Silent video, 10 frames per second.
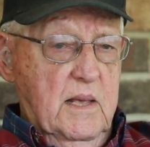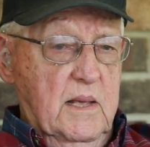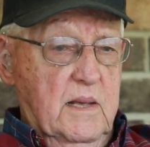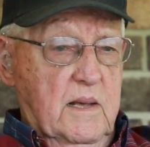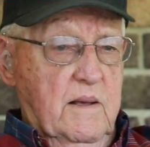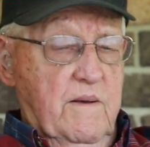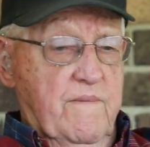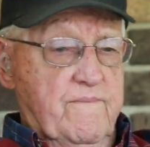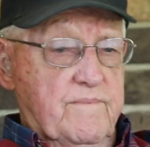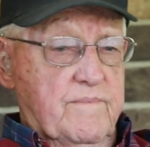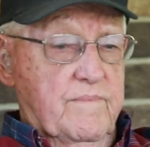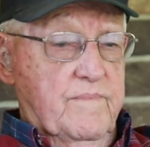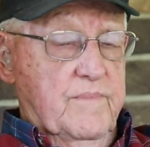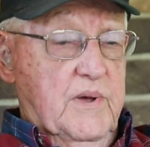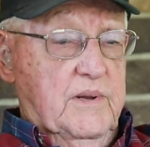
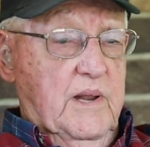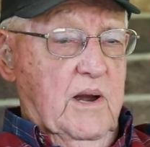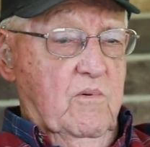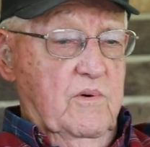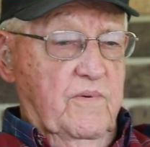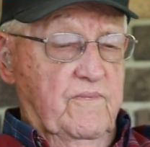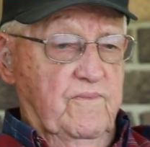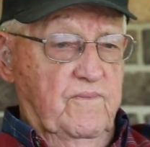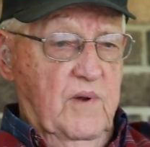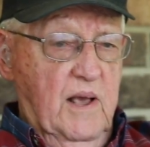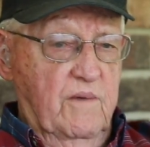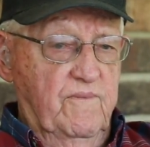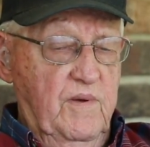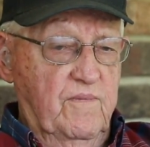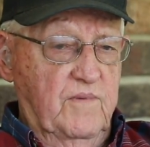But there was like
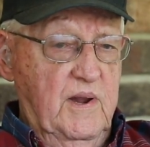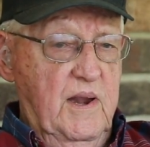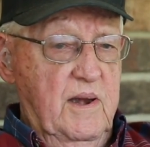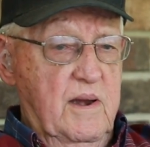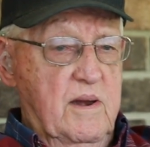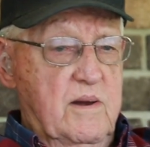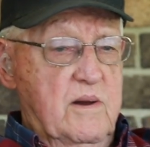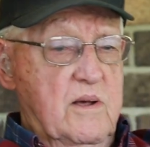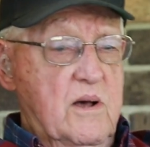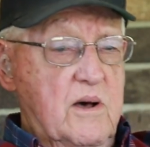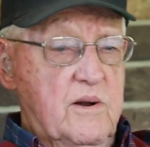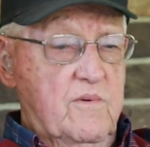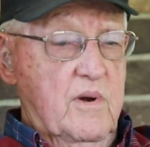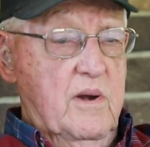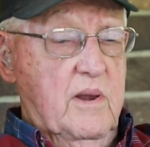
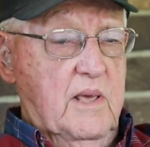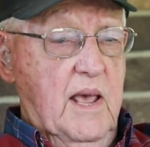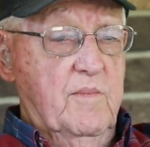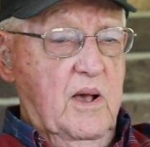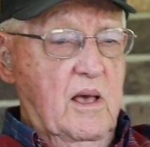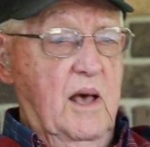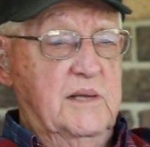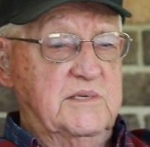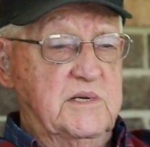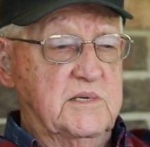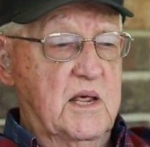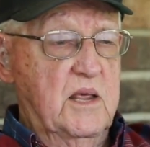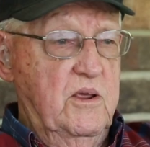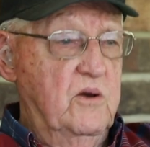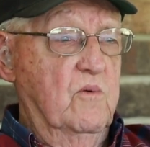1,500 kamikazes.
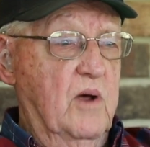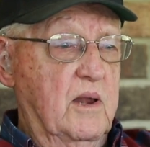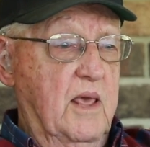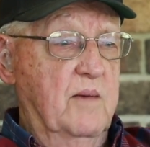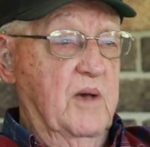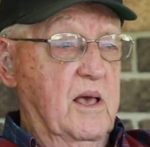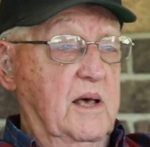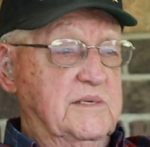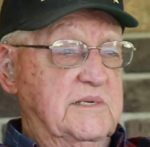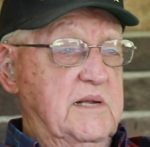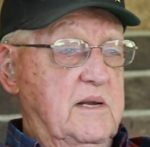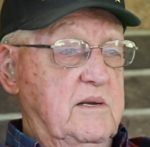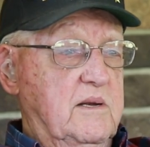You know what kamikaze?